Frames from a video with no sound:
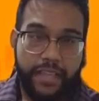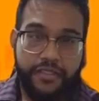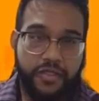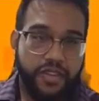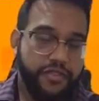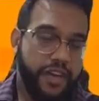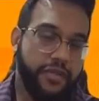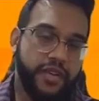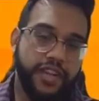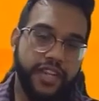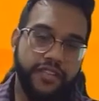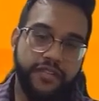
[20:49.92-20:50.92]
So if I were to
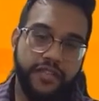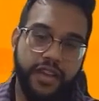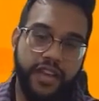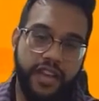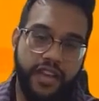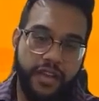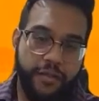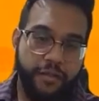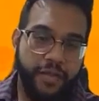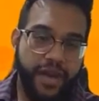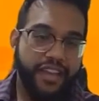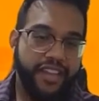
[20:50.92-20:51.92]
give
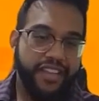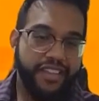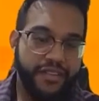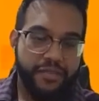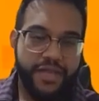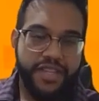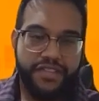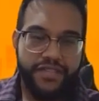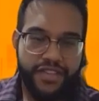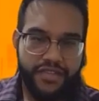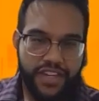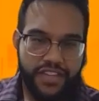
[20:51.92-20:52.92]
my little piece of
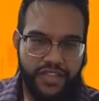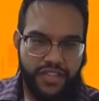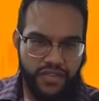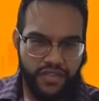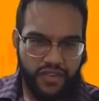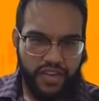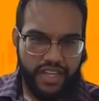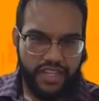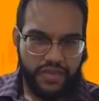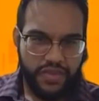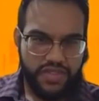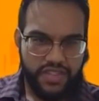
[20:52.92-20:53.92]
advice to new
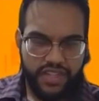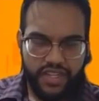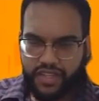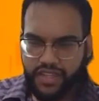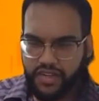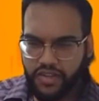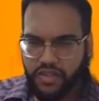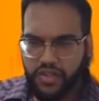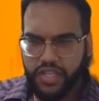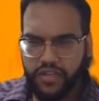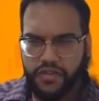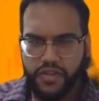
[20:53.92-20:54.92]
graduates today that are
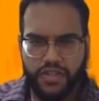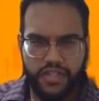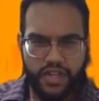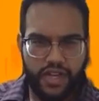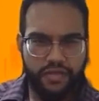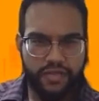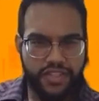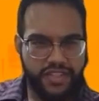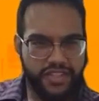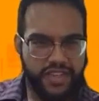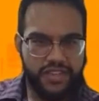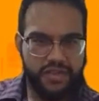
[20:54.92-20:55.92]
looking for a job in
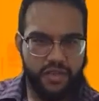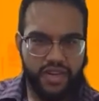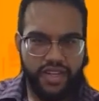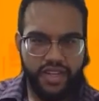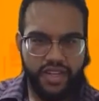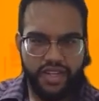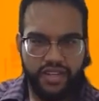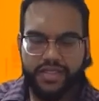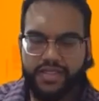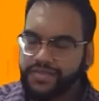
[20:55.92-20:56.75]
sales and marketing,